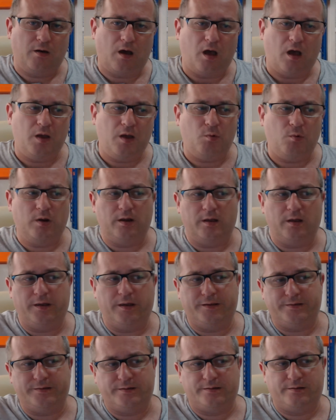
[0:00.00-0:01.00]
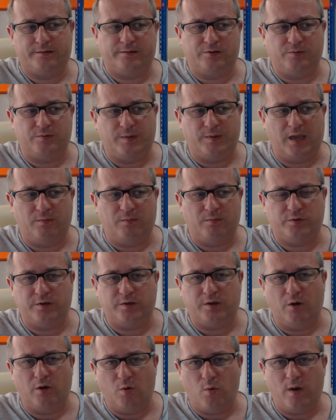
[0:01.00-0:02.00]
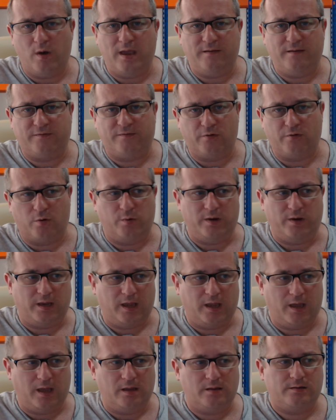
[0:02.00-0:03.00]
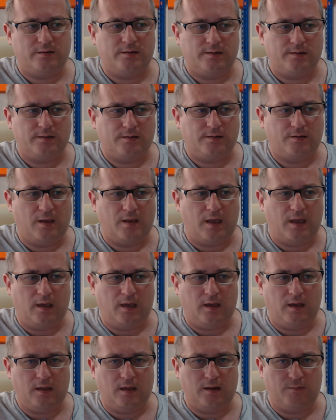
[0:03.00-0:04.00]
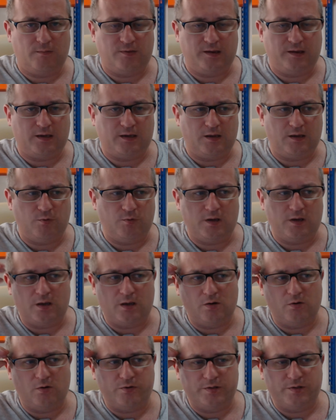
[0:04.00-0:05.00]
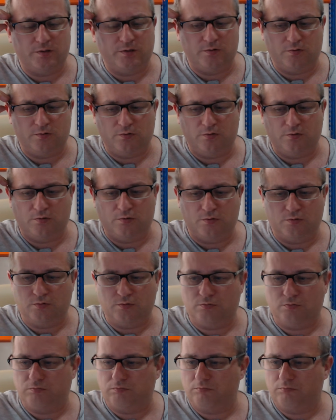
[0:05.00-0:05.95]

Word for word: I want us to be able to go away for a weekend, and I'm thinking we go to